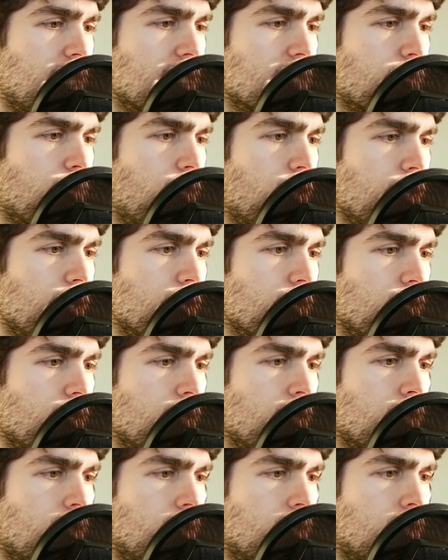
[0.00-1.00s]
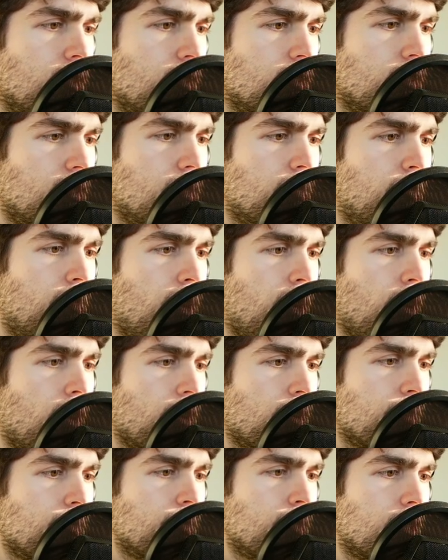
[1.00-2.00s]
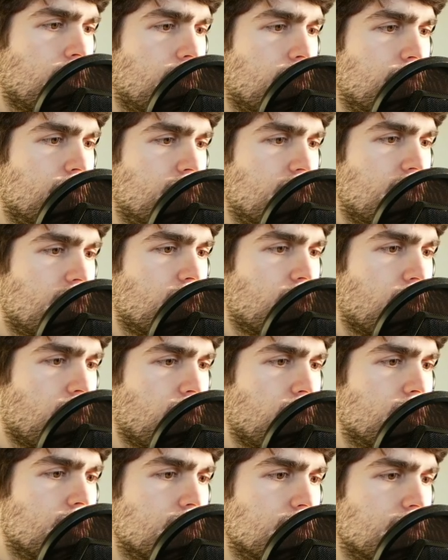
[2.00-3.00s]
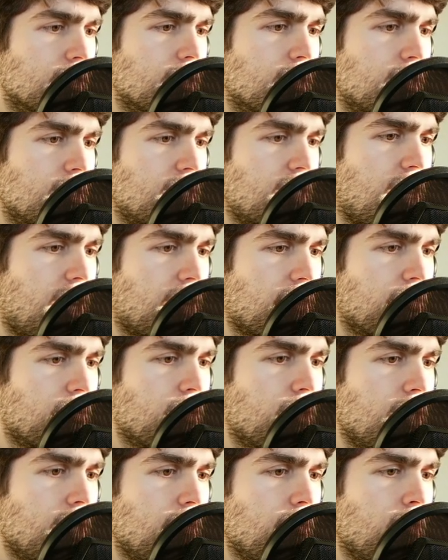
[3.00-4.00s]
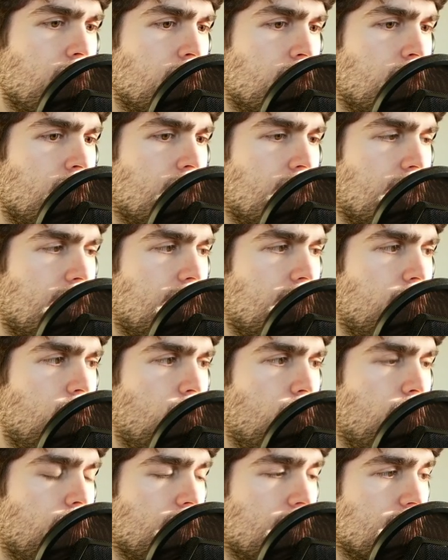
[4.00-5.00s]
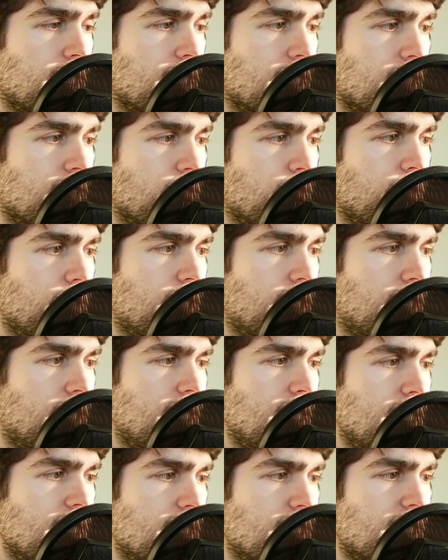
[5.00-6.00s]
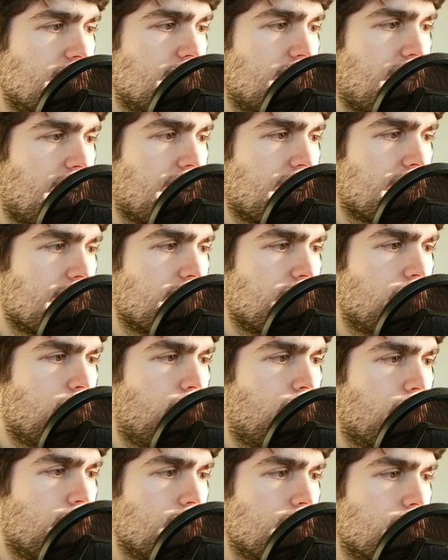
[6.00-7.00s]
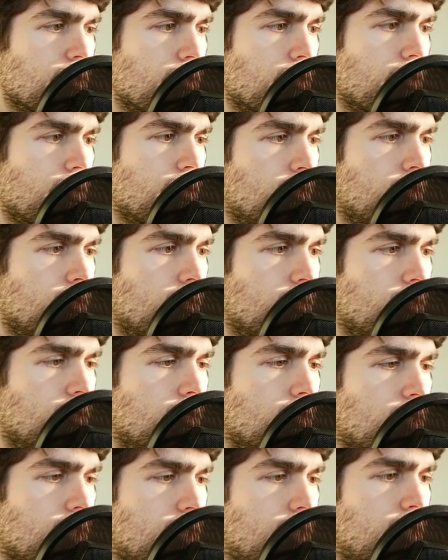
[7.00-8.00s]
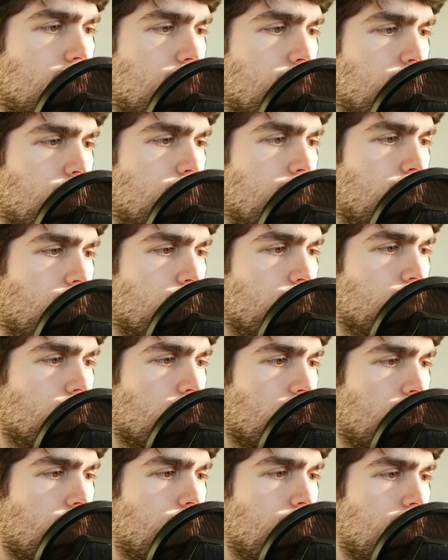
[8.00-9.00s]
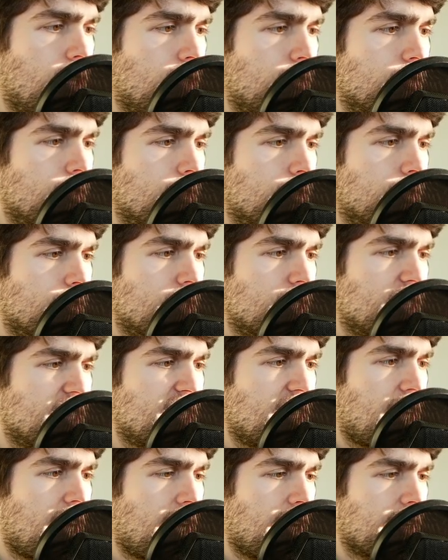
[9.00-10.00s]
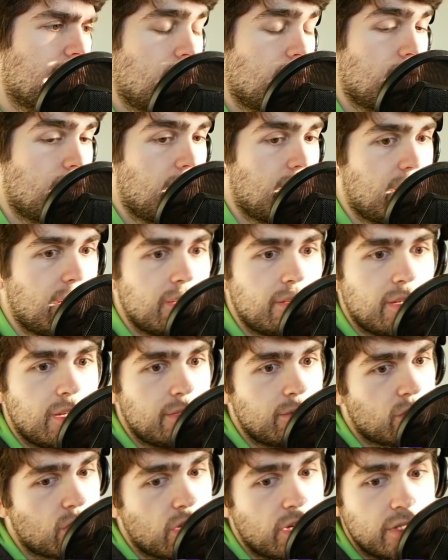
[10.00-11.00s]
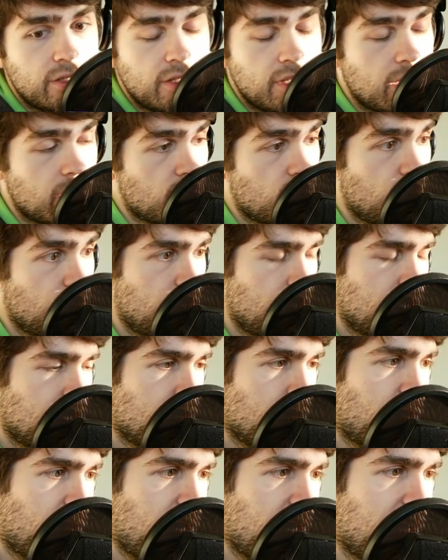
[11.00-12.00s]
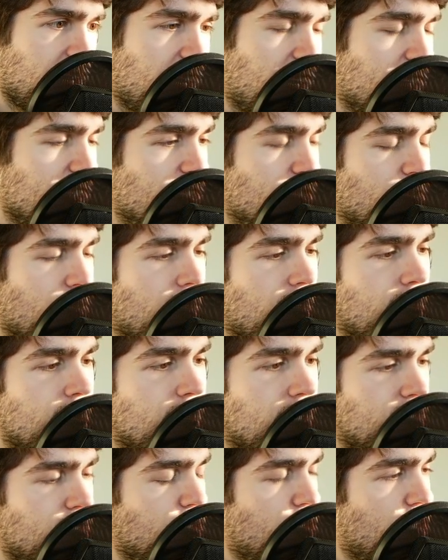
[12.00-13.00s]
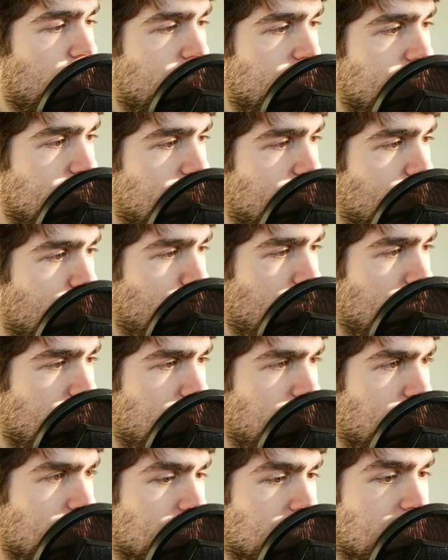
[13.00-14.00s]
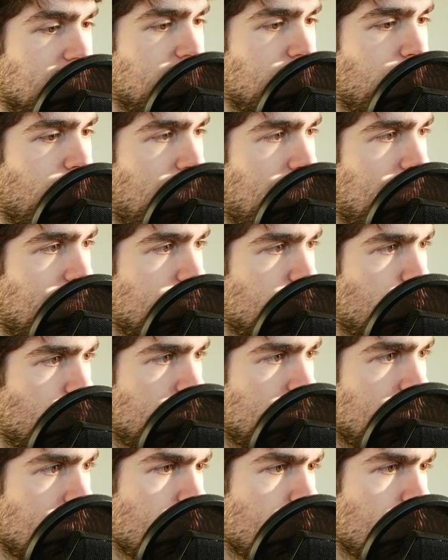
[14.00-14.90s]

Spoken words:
pointer, the bottom of the current stack frame, and replace it with the stack pointer, the tip or top of the stack. I'm trying to get through this, okay? I swear I'm not trying to be fucking bad at reading,